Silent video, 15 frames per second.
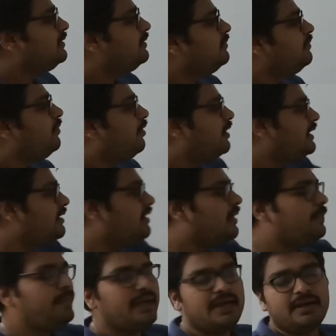falling on a
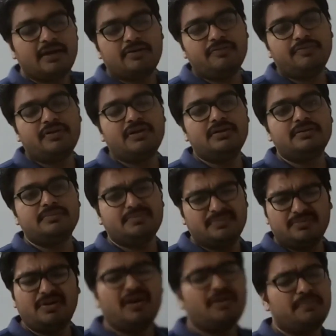playground,
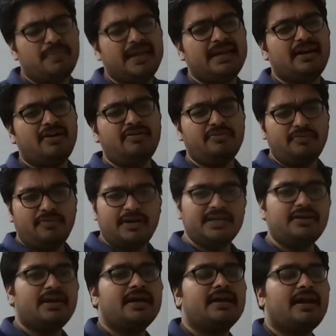falling on
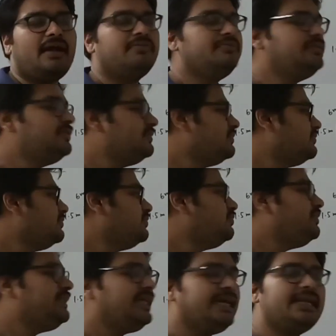a ground to
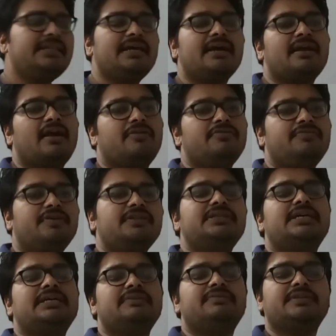irrigate the ground for
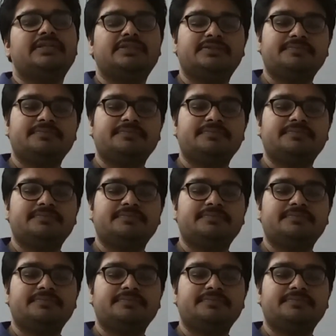30 minutes.